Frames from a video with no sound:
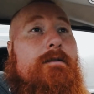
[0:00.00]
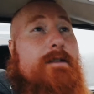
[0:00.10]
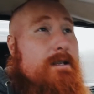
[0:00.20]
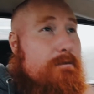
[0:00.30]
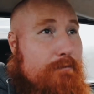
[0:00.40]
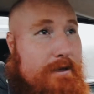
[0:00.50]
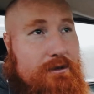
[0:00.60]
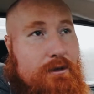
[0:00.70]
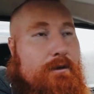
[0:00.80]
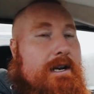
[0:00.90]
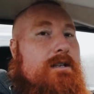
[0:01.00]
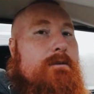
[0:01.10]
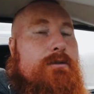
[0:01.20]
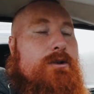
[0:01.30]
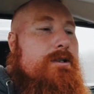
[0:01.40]
for this
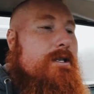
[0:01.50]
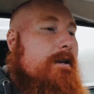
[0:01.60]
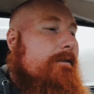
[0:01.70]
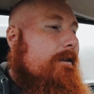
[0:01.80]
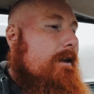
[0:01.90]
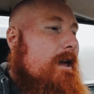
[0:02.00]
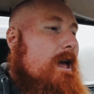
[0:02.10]
restoration project,